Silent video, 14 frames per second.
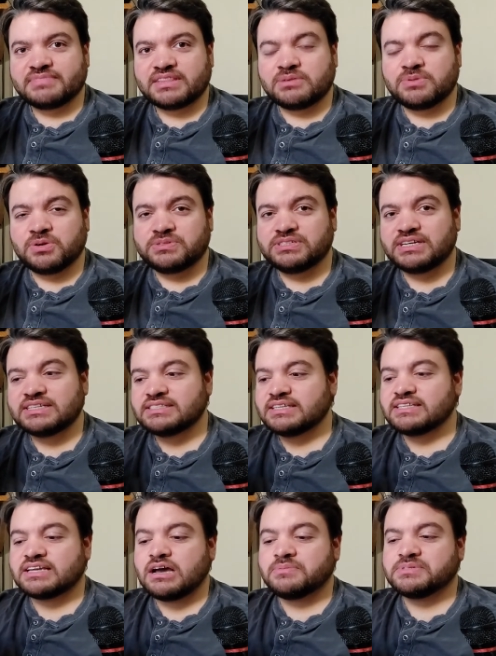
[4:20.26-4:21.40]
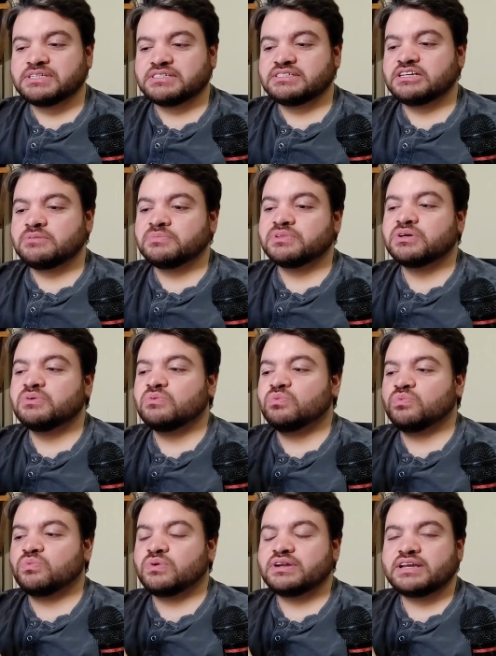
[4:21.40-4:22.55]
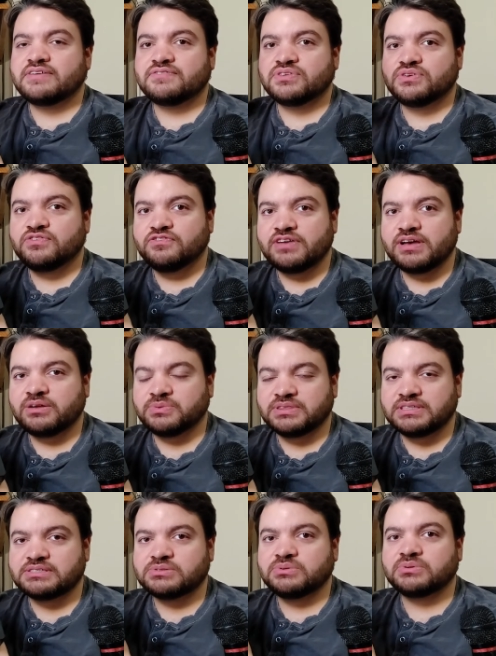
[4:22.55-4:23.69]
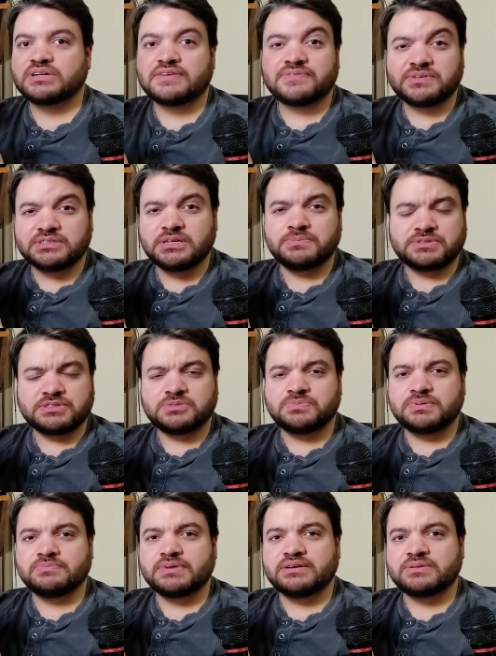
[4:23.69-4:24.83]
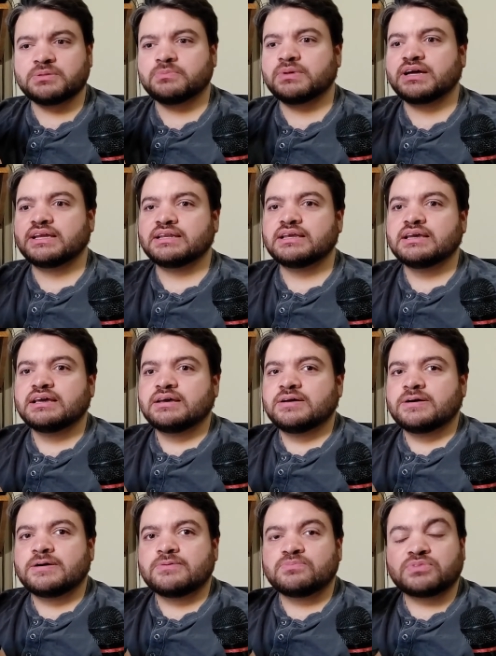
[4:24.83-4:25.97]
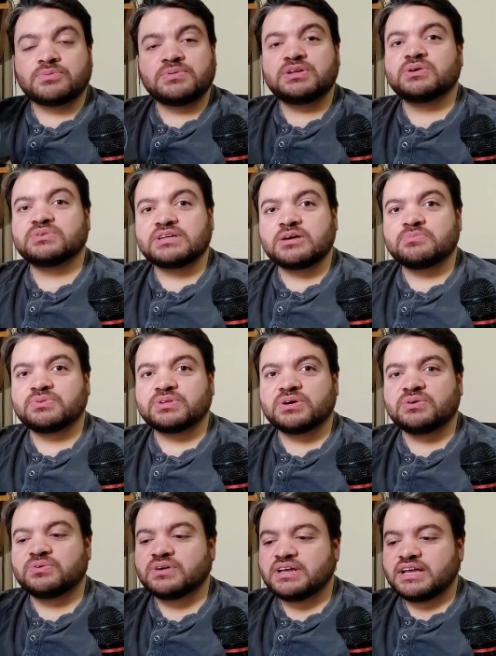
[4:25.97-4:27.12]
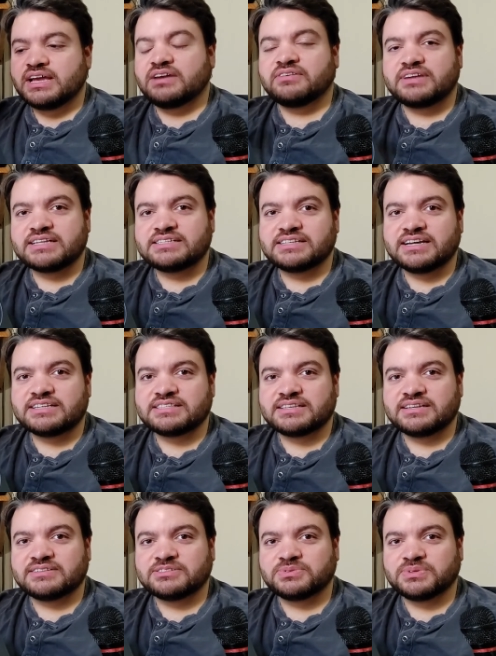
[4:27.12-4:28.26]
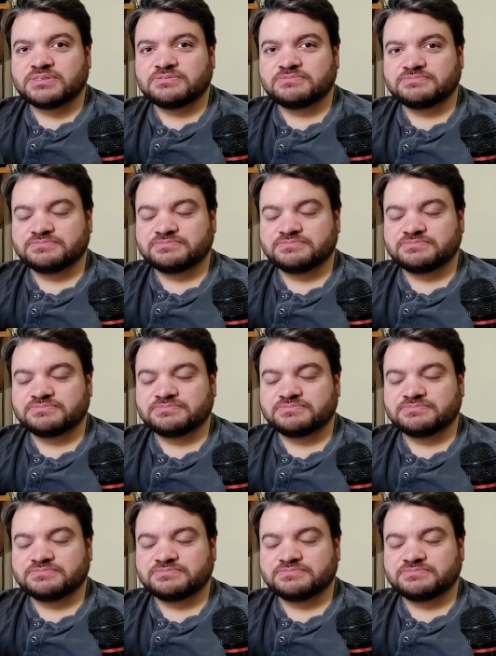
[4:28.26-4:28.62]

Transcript: let me know what you guys think in the comment section down below. What have you found with this cooler? Have your temperatures been better than mine? Um, let me know down below, and I'll catch you guys in the next one.